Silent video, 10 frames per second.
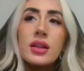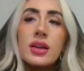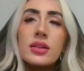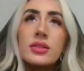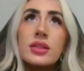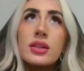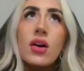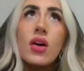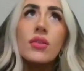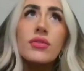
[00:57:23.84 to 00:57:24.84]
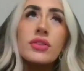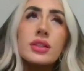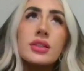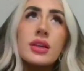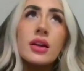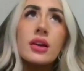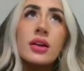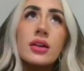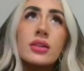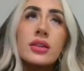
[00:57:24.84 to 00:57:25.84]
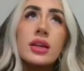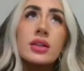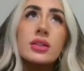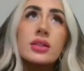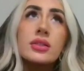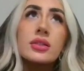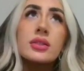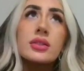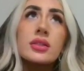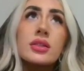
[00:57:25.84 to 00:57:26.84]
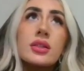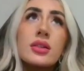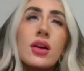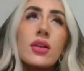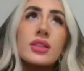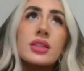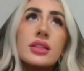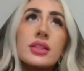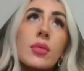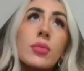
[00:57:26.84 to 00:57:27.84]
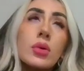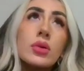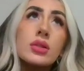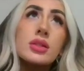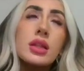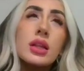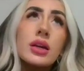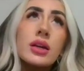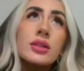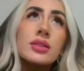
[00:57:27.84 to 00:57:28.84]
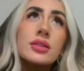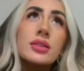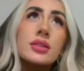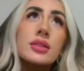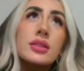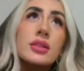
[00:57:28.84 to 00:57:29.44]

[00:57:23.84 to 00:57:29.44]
there's the conference center, there's obviously temples, there's